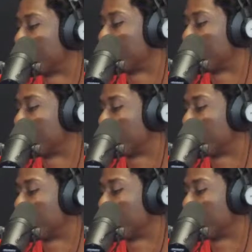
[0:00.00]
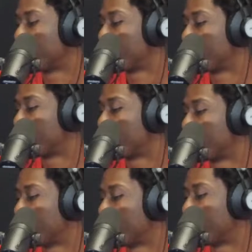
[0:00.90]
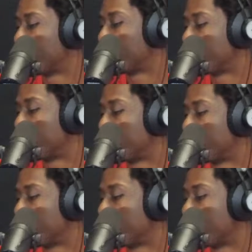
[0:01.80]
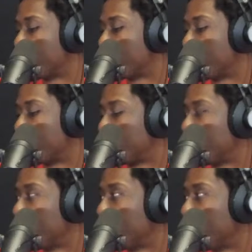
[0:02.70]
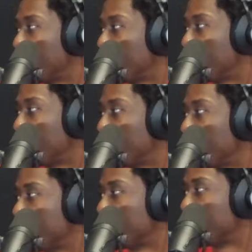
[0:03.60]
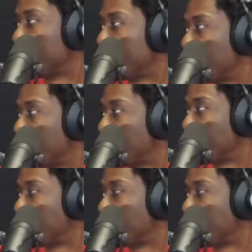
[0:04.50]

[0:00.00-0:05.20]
[no speech]